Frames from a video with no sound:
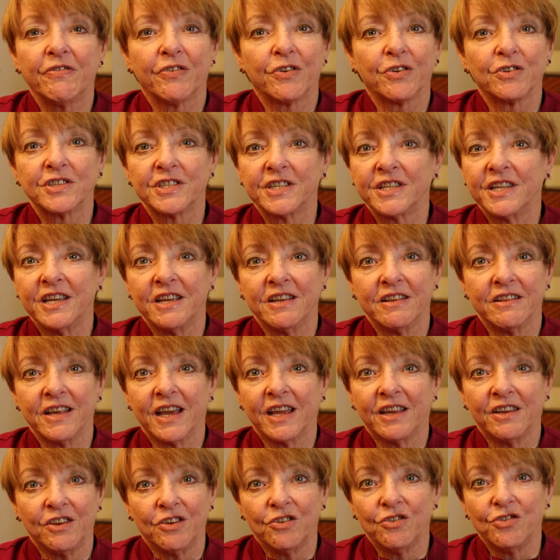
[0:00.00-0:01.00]
first thing
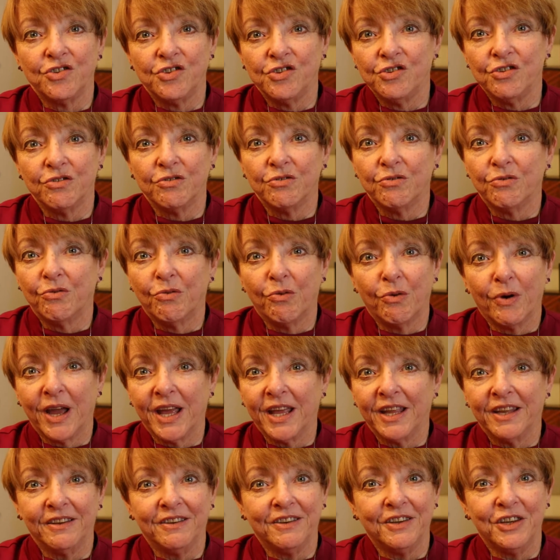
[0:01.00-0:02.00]
that you do
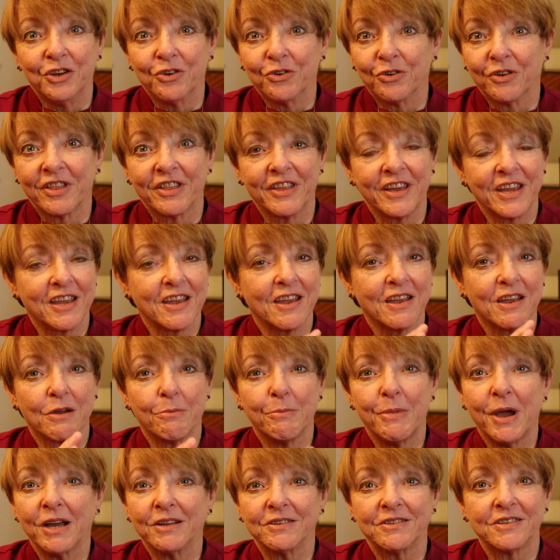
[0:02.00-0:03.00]
when you're thinking
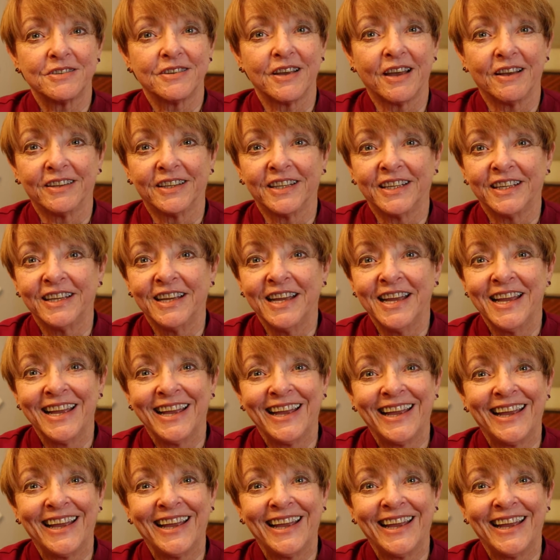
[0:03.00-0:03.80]
about selling